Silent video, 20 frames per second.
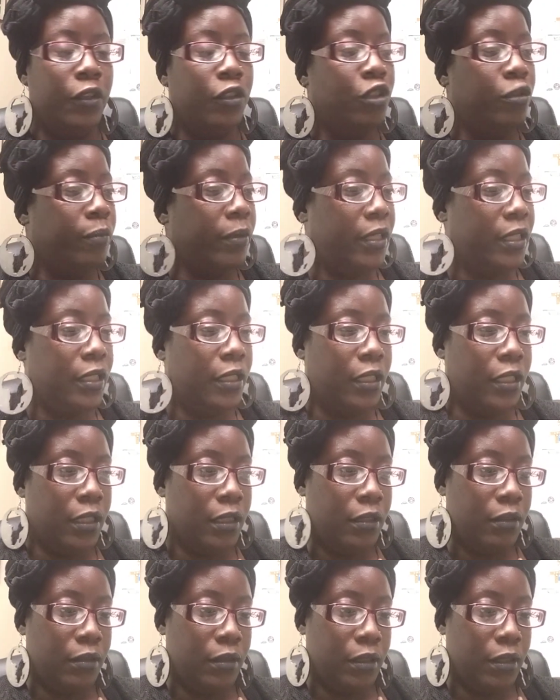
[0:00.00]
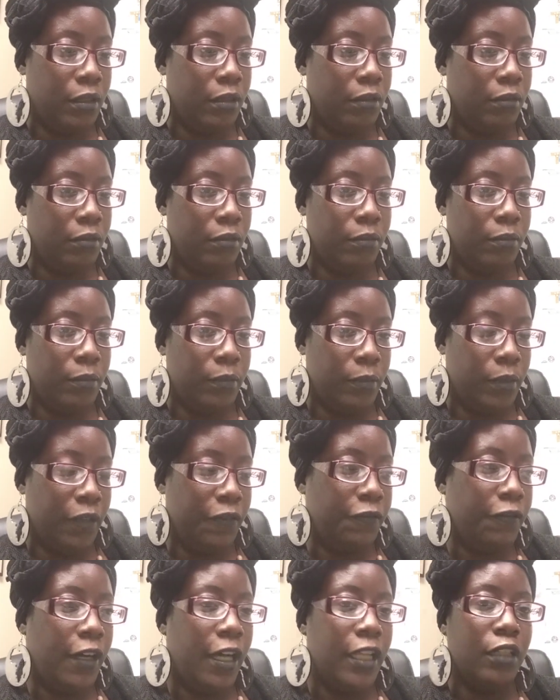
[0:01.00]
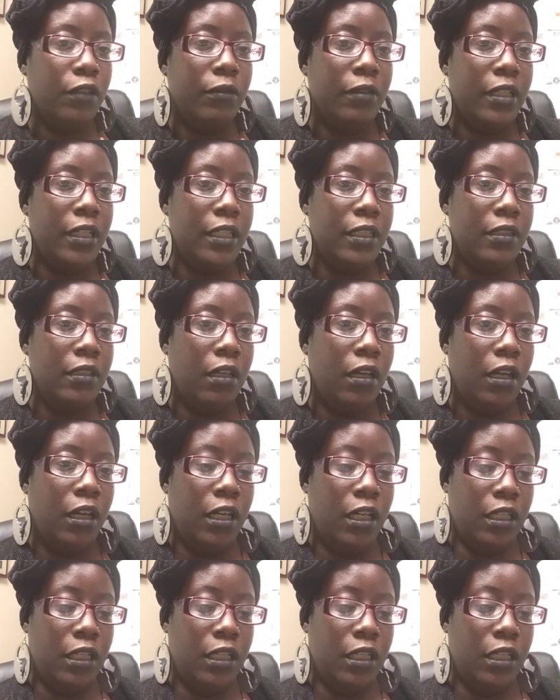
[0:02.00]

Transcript: You've been following.